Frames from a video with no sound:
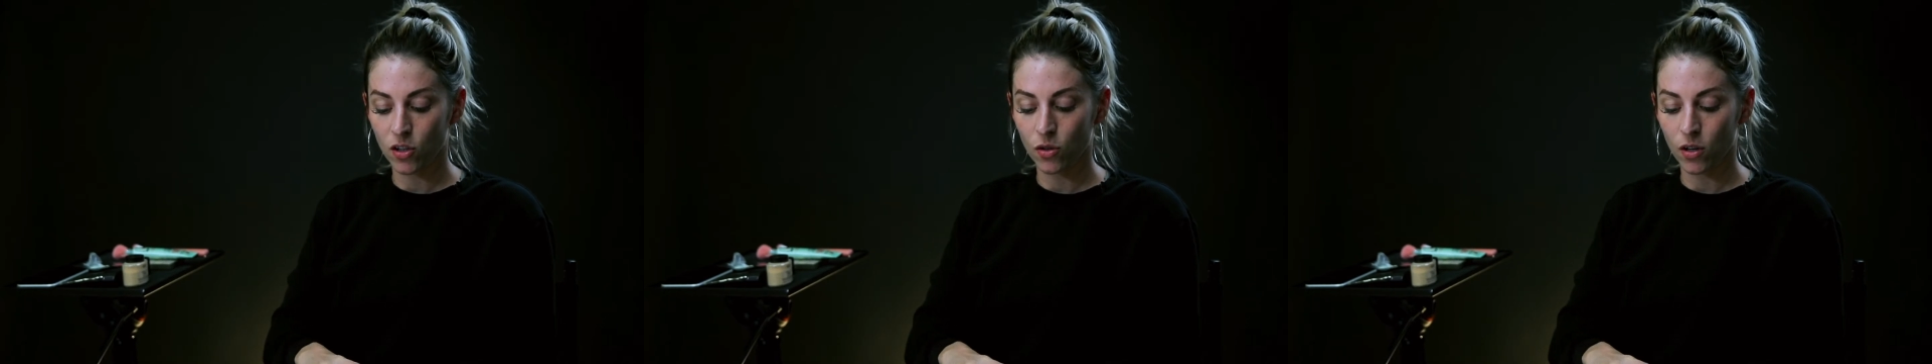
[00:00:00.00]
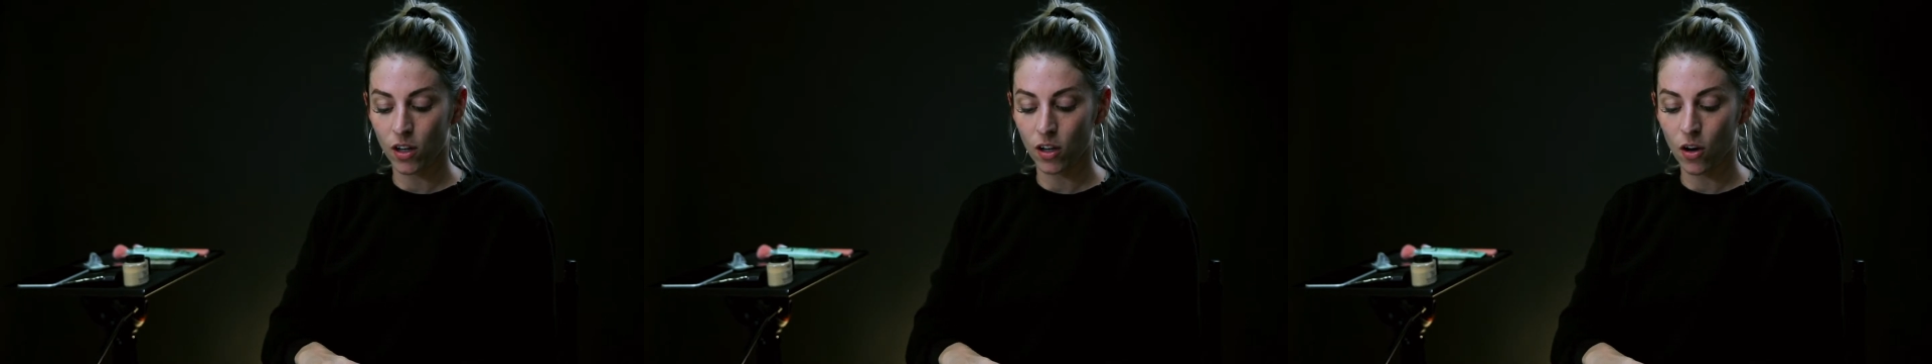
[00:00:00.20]

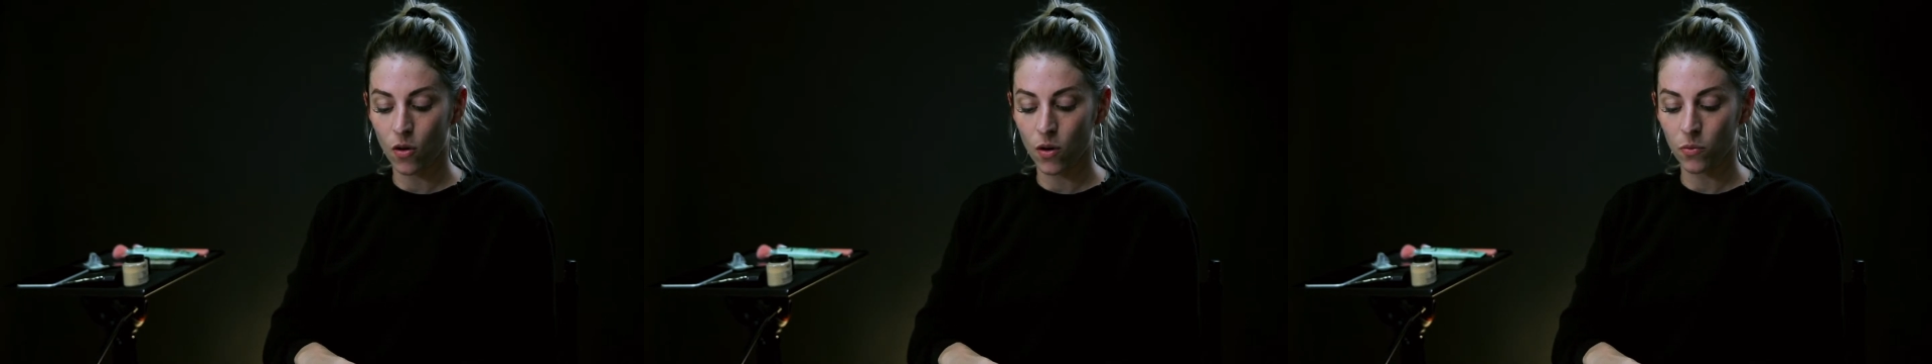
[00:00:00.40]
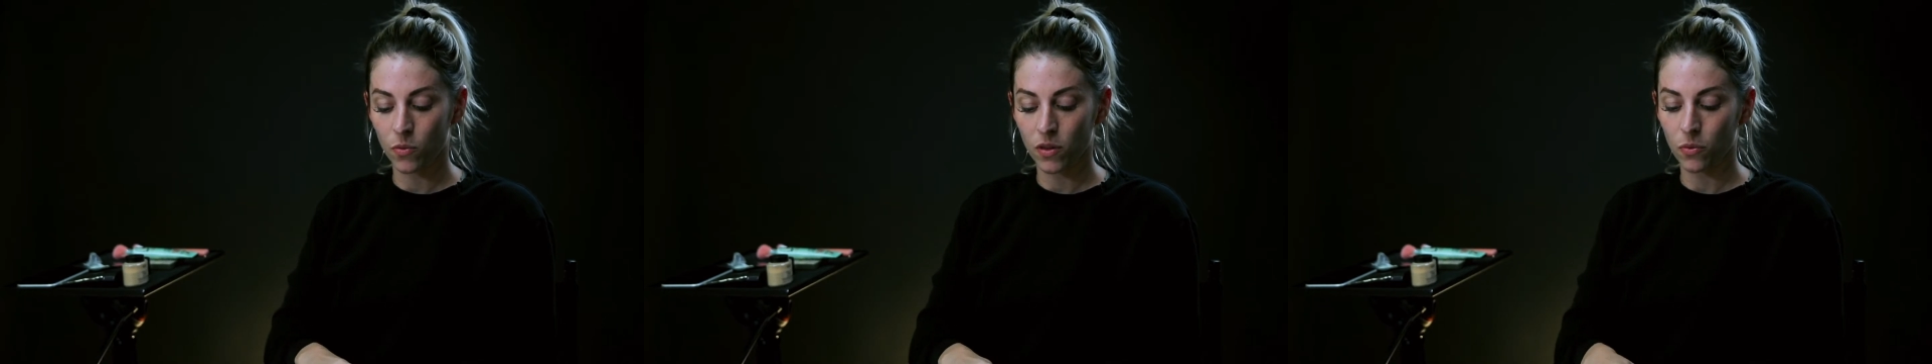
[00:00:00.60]
you can
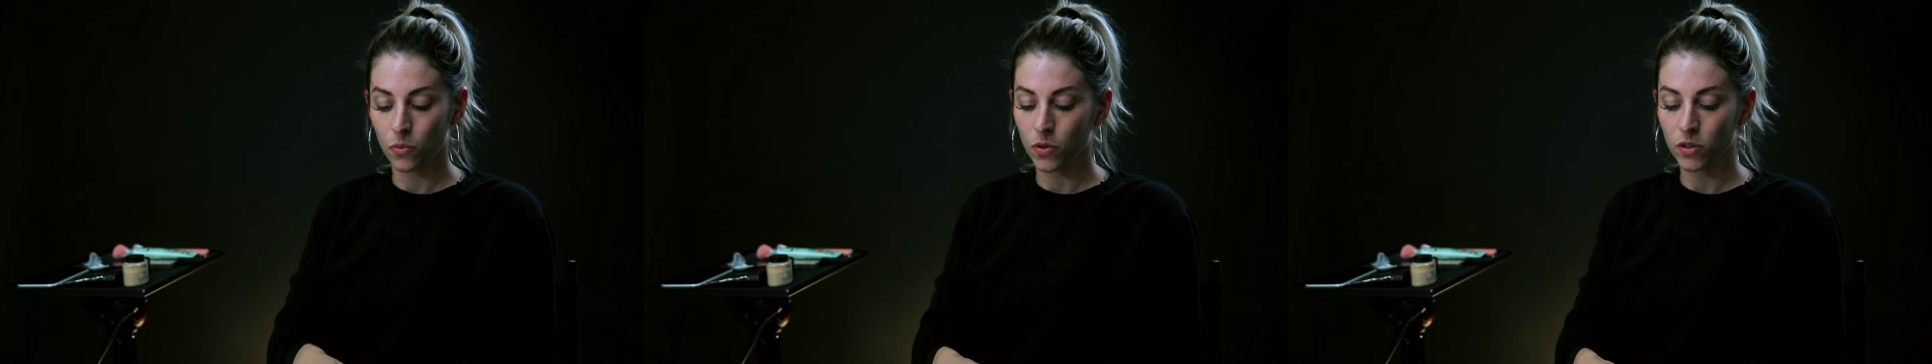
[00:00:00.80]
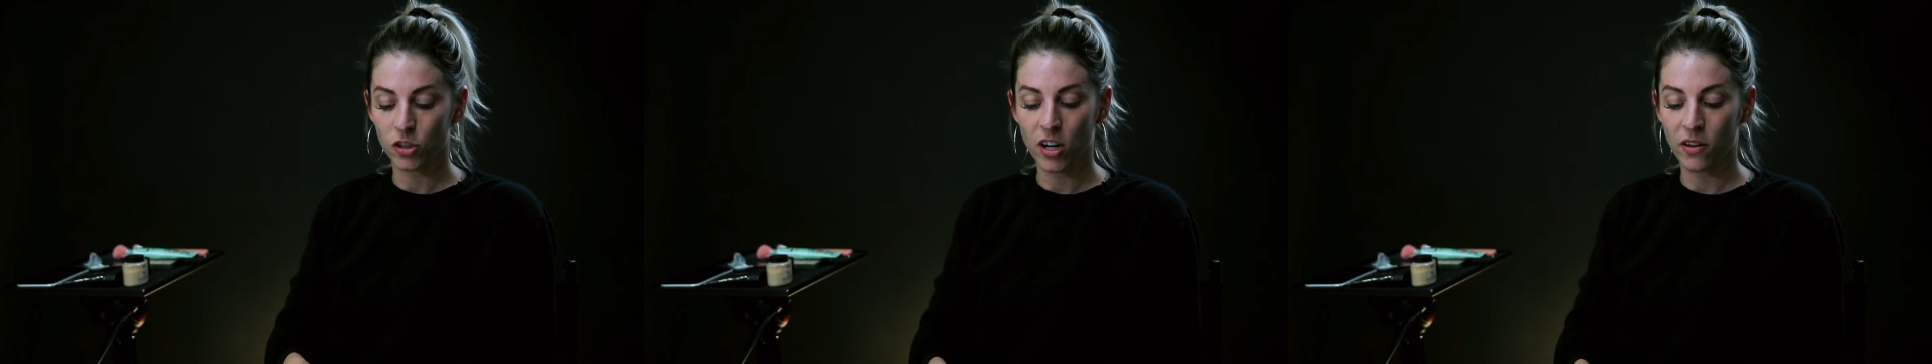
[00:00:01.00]
go in with
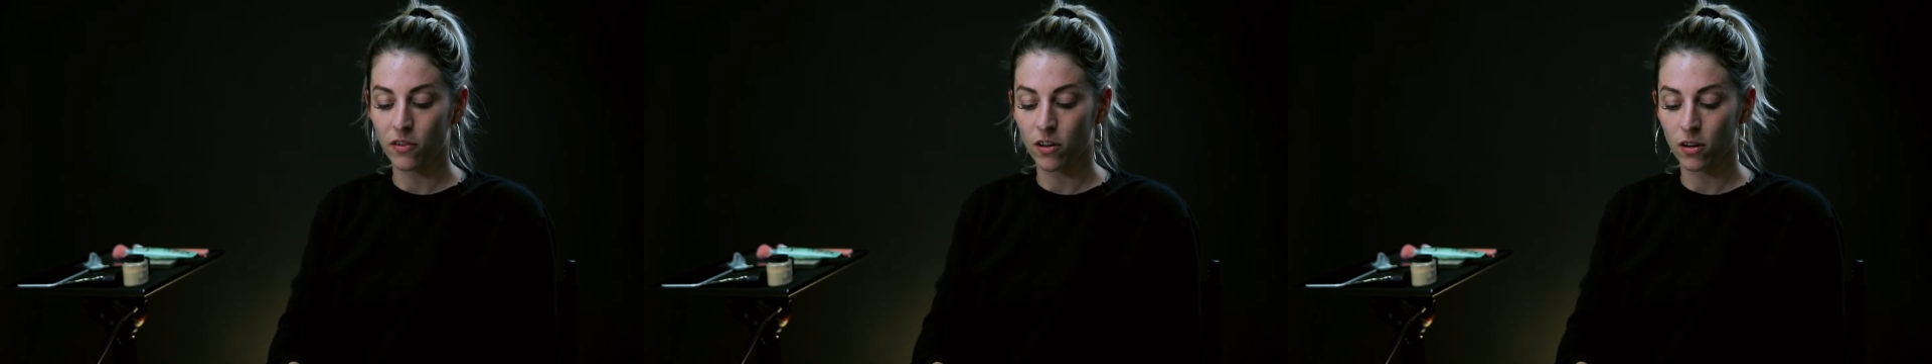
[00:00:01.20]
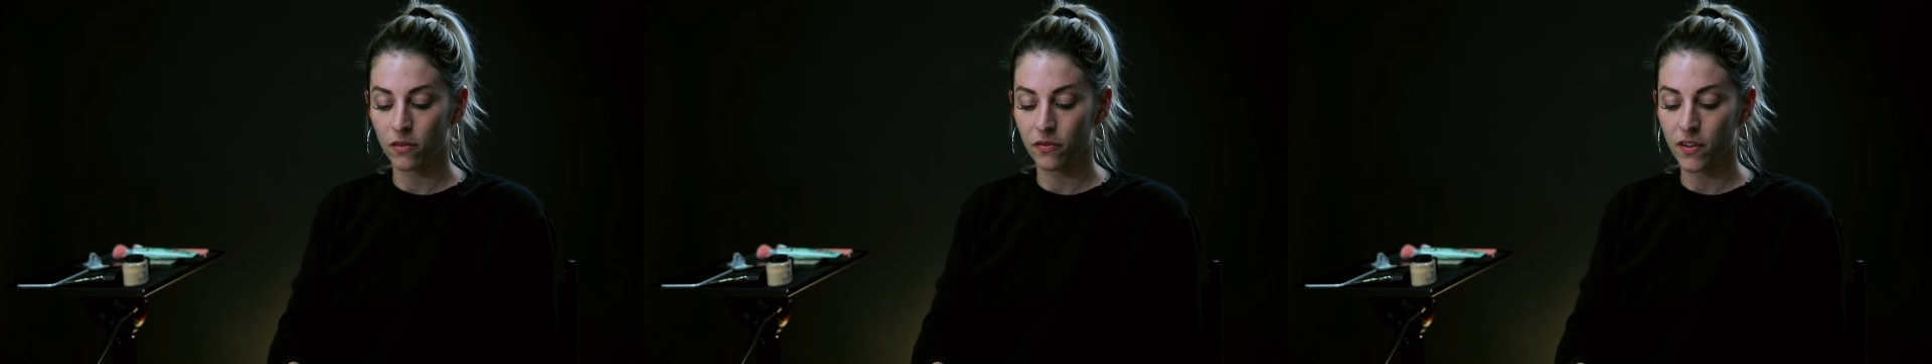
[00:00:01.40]

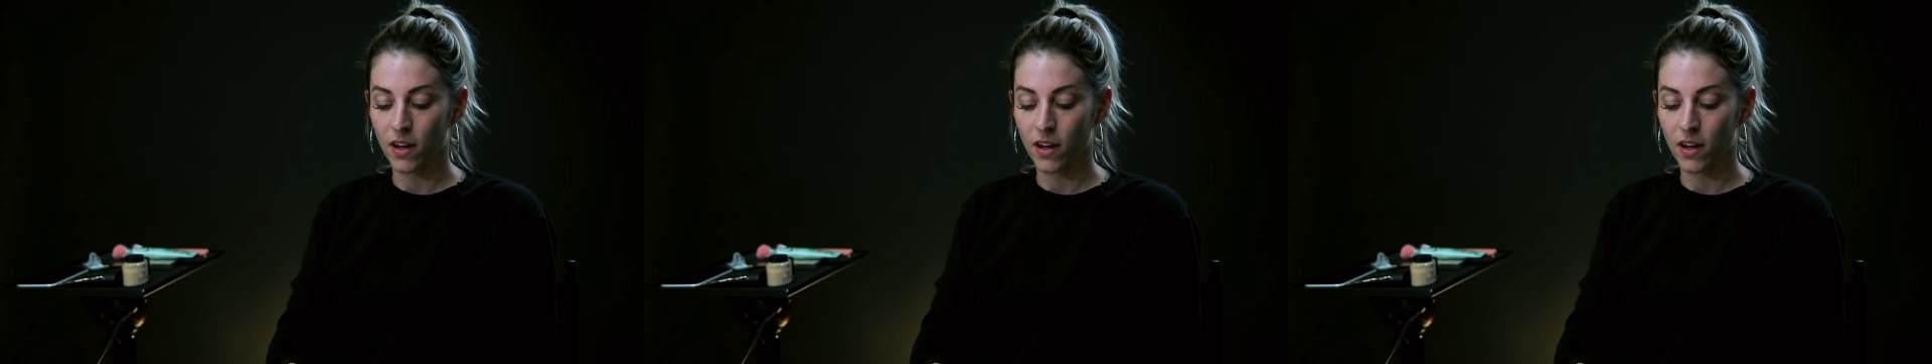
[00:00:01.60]
whichever